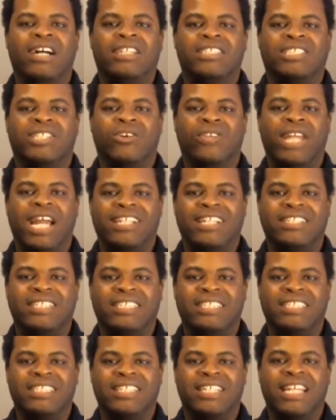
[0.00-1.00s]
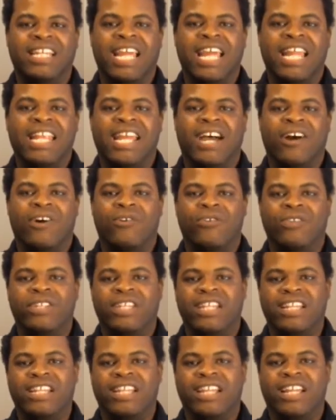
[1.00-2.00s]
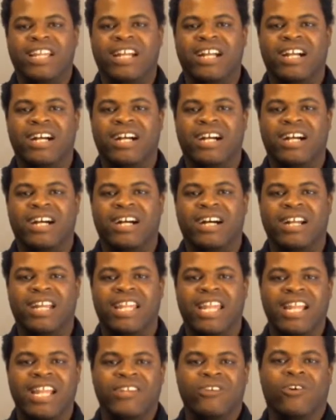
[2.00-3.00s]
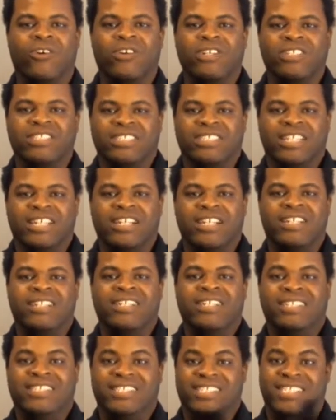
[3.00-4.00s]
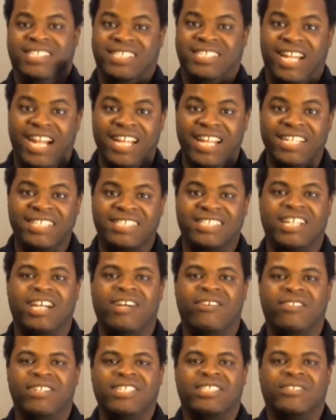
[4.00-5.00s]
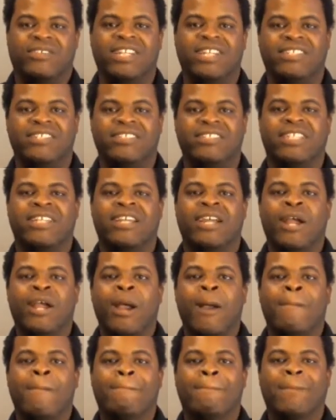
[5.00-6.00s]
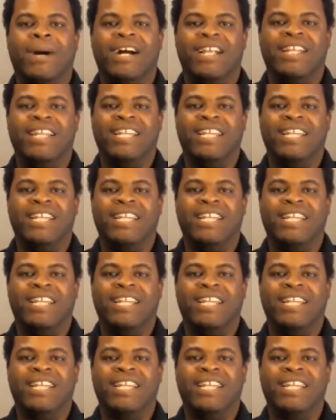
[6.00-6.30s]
So that just not only ignores the science of these creatures, but